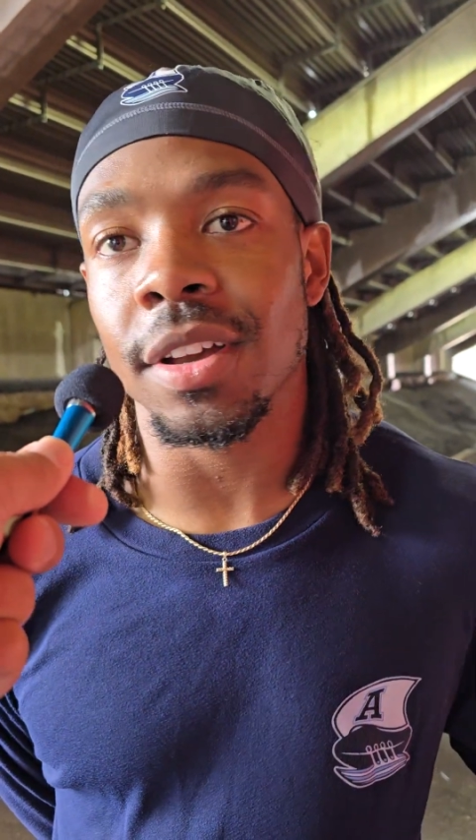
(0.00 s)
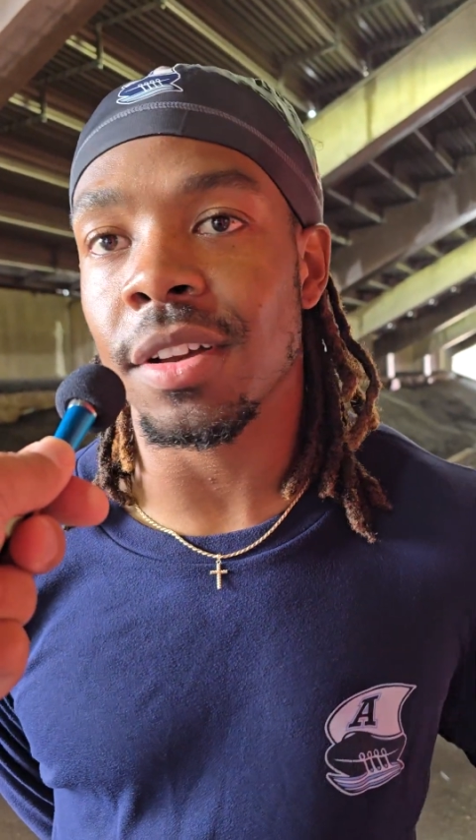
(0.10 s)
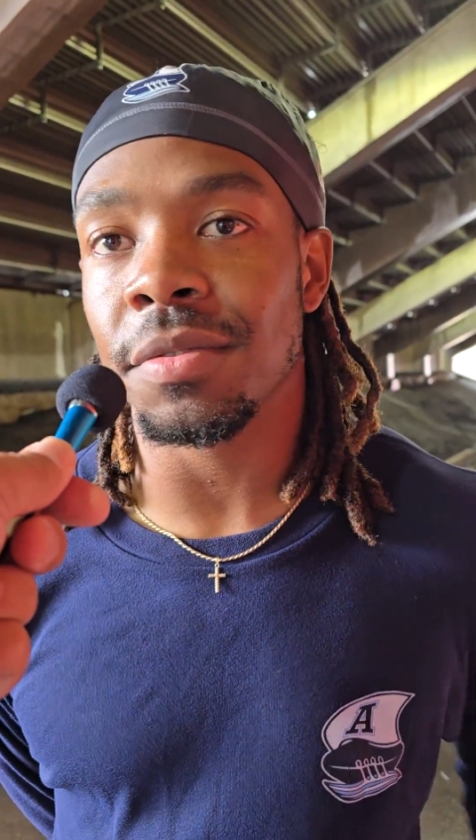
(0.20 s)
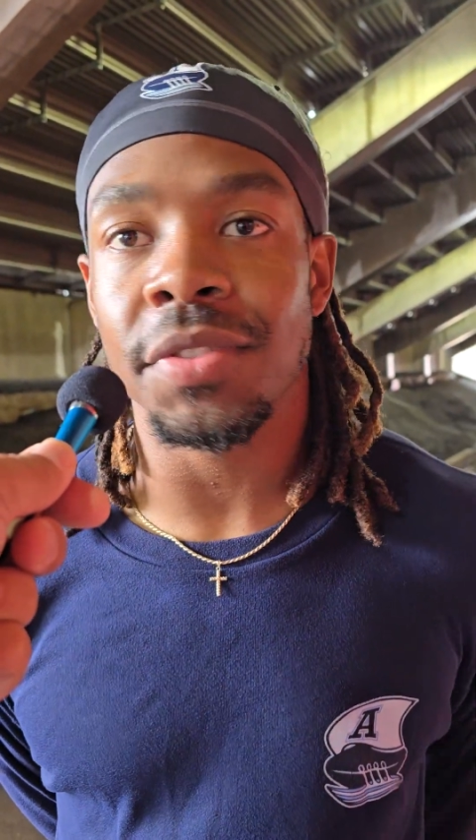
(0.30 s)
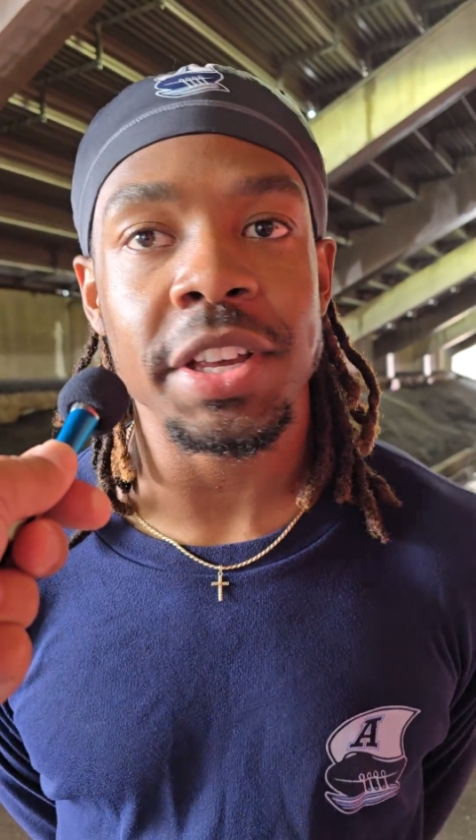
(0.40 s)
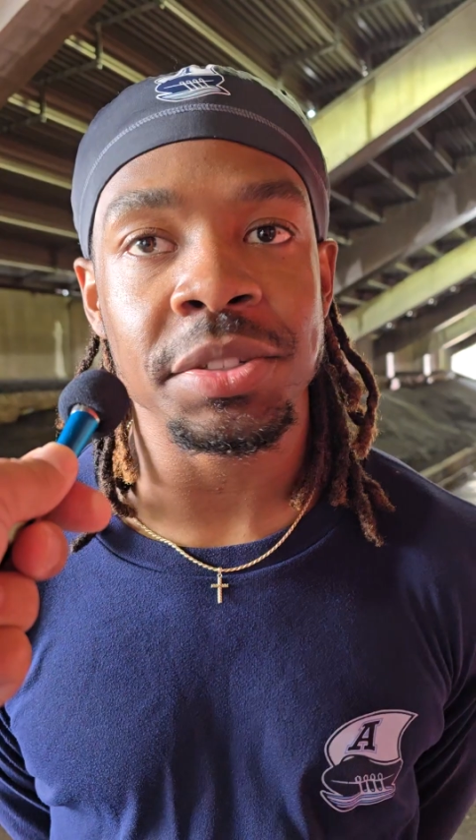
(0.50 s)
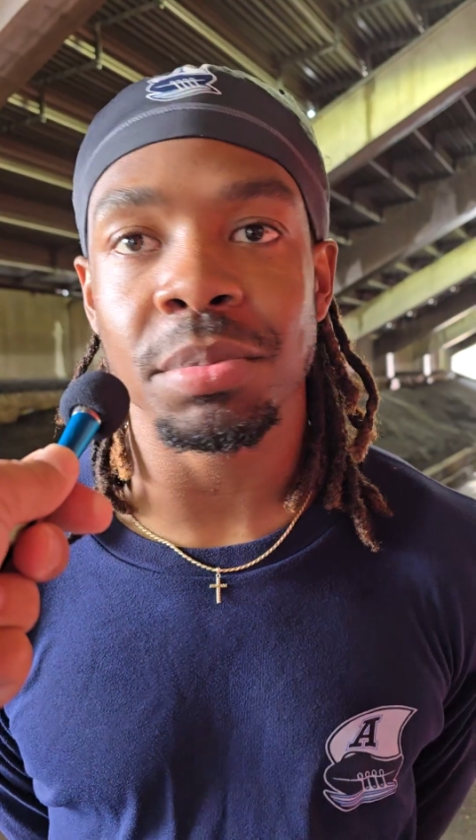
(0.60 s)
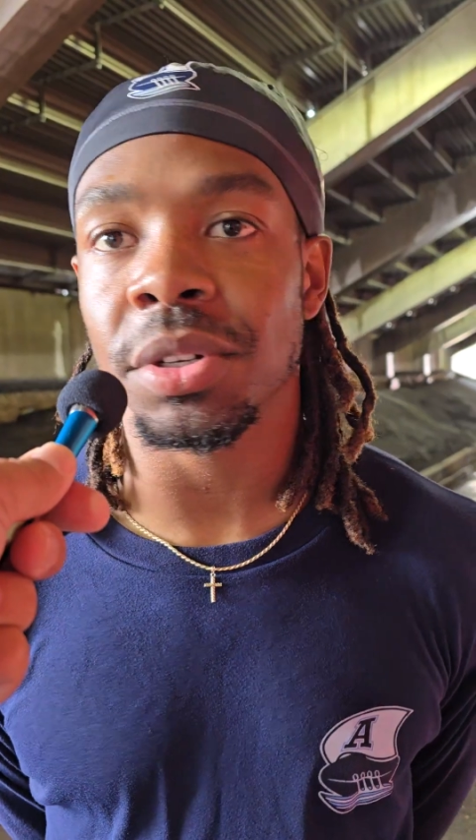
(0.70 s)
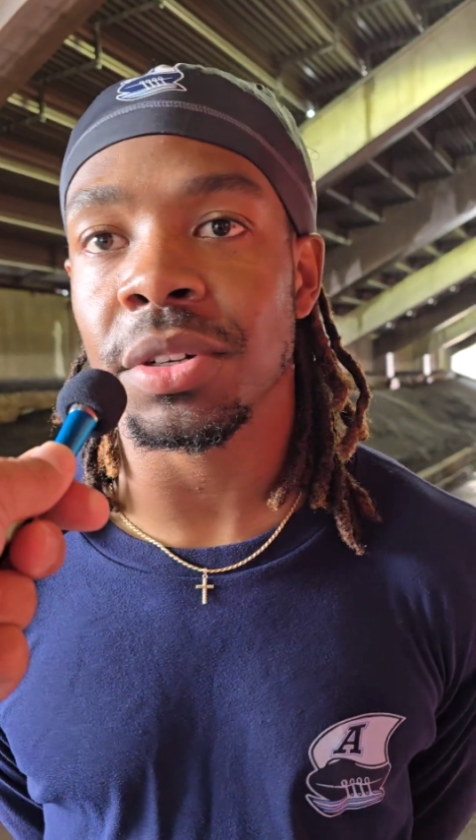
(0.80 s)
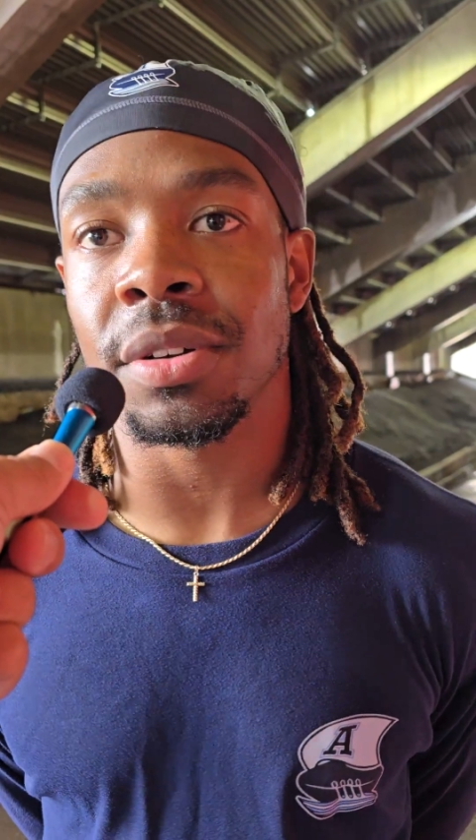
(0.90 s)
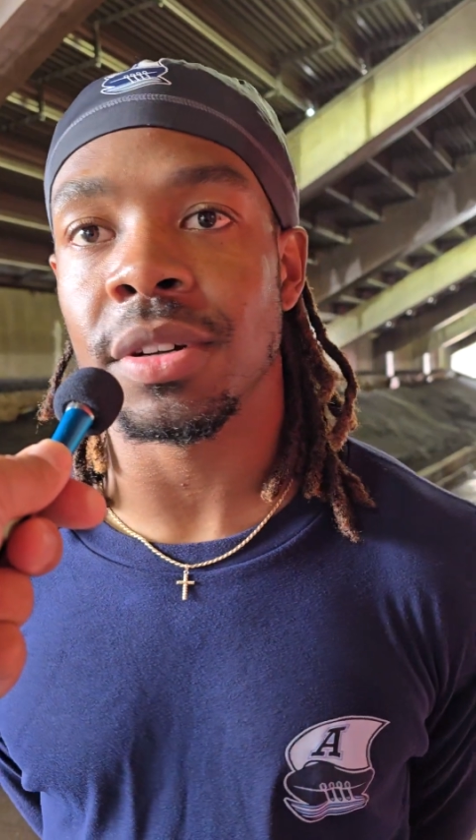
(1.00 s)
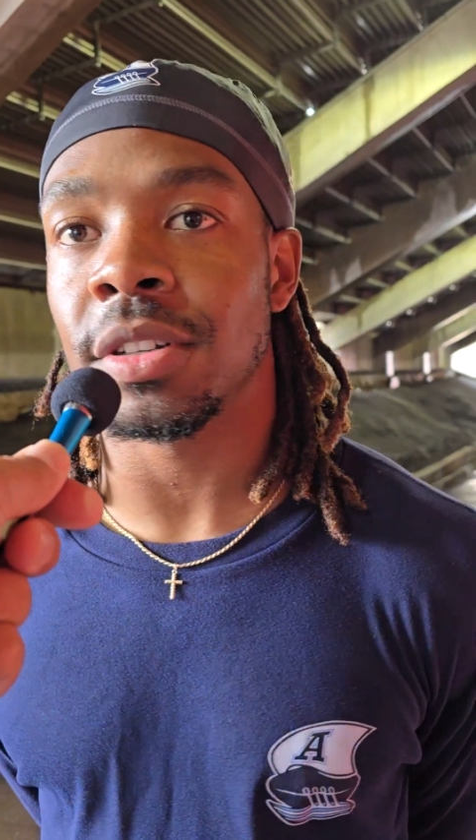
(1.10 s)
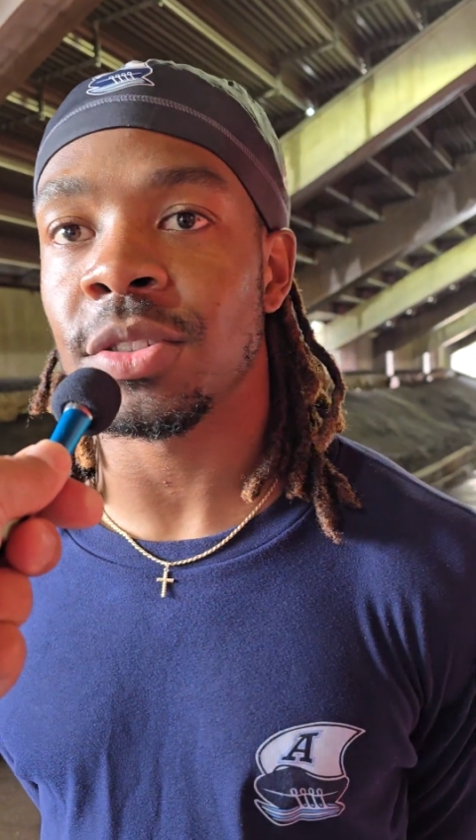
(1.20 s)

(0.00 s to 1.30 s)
on Facebook or